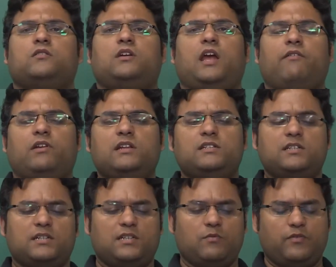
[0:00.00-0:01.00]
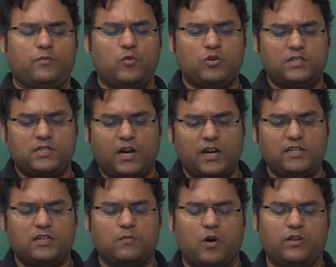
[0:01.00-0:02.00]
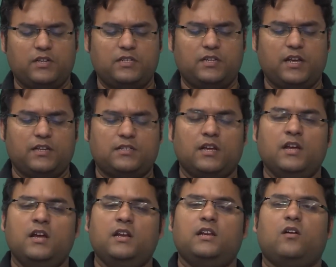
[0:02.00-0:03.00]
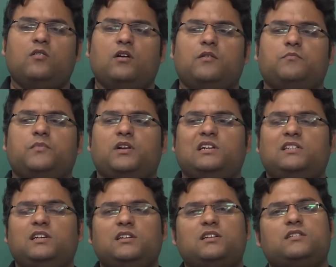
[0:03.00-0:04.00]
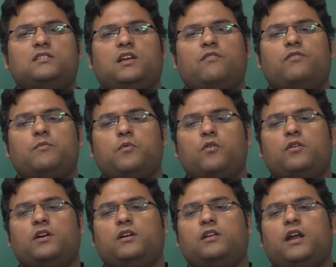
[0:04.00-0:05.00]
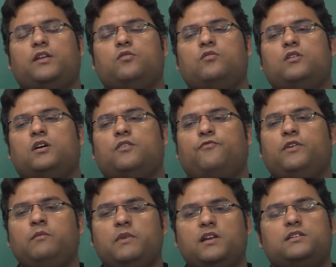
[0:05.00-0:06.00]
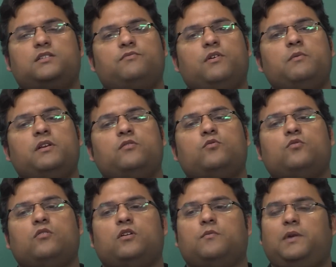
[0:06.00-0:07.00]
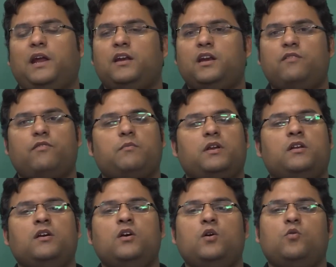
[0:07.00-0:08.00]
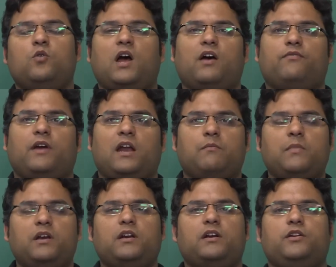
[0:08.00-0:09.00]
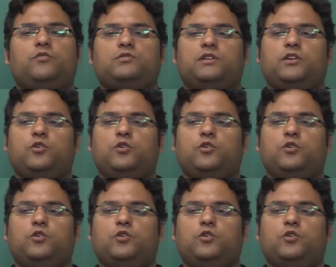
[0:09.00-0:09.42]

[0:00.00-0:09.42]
evidences, some of the more studies about these things. Now researchers have reported that females, pregnant women who have admitted using